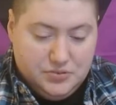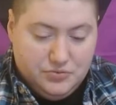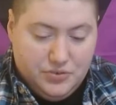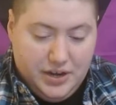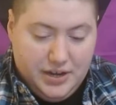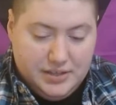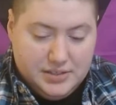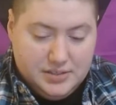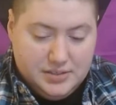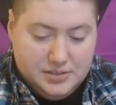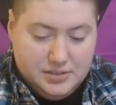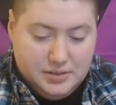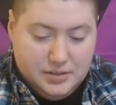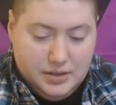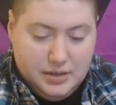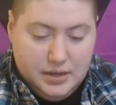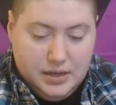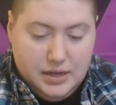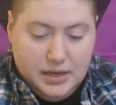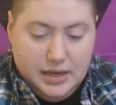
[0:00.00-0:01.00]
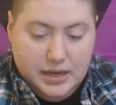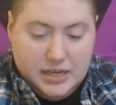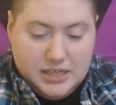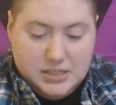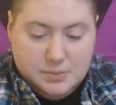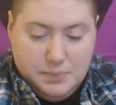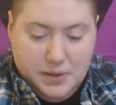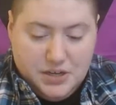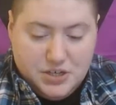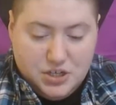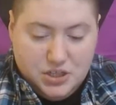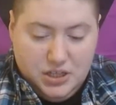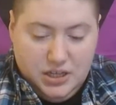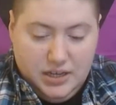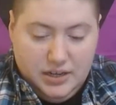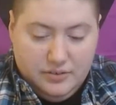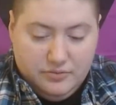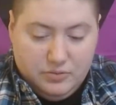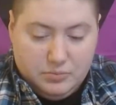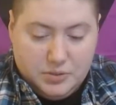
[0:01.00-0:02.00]
rights,
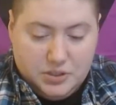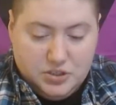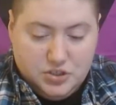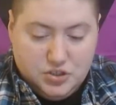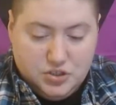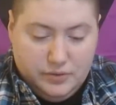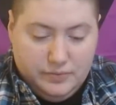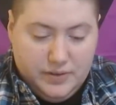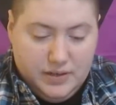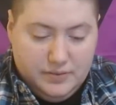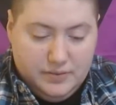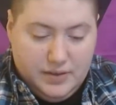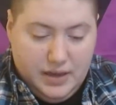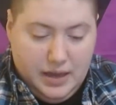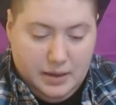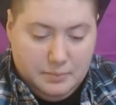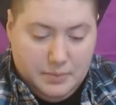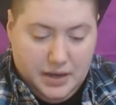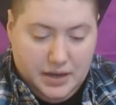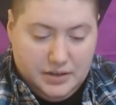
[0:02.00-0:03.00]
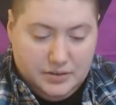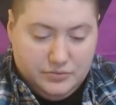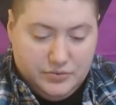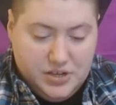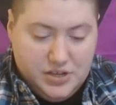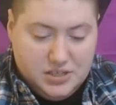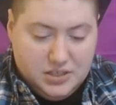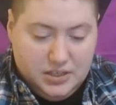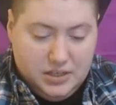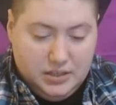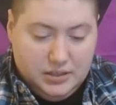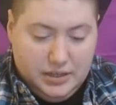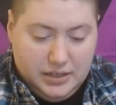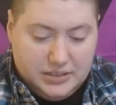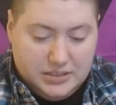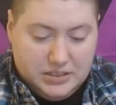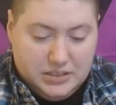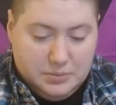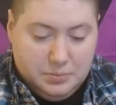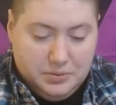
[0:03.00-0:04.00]
especially from conservative gay men recently
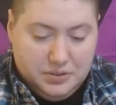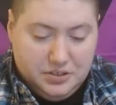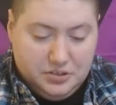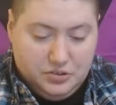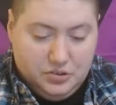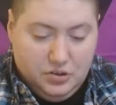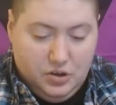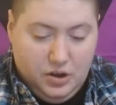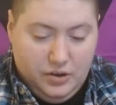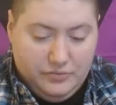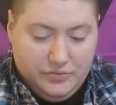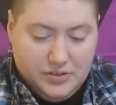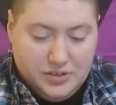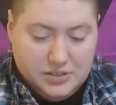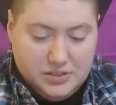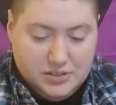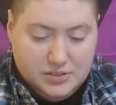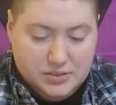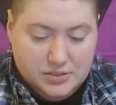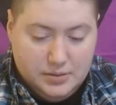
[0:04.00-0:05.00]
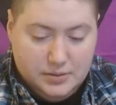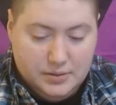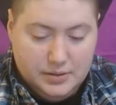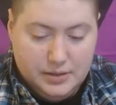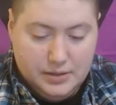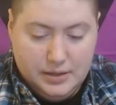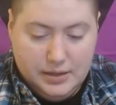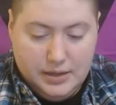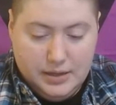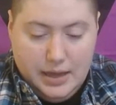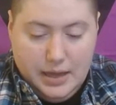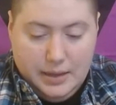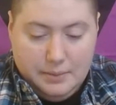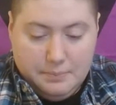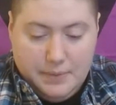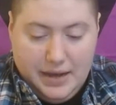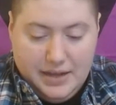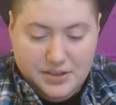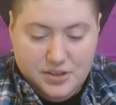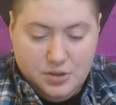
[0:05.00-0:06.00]
elected to political office.
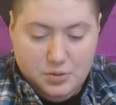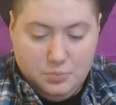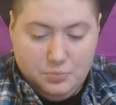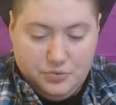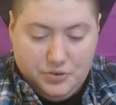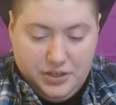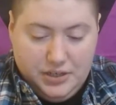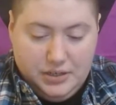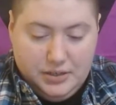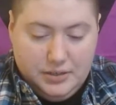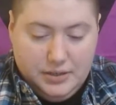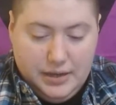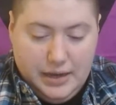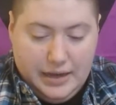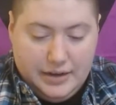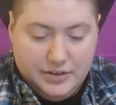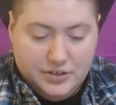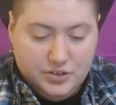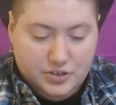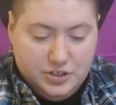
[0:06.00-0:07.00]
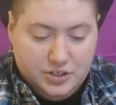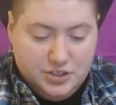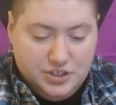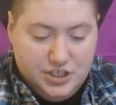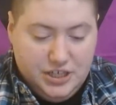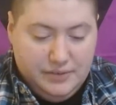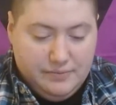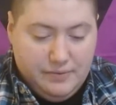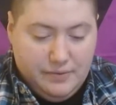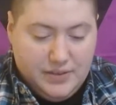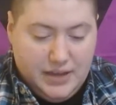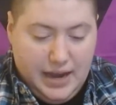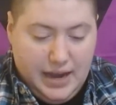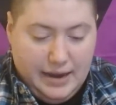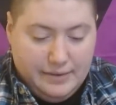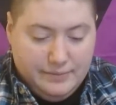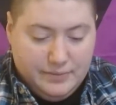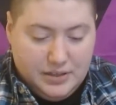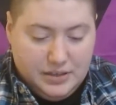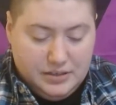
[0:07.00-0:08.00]
Matthew Breen, editor in chief of The
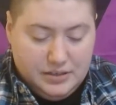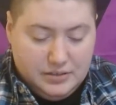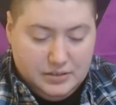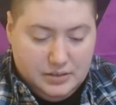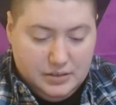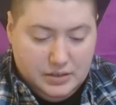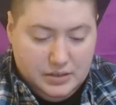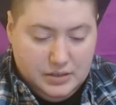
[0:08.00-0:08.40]
Advocate,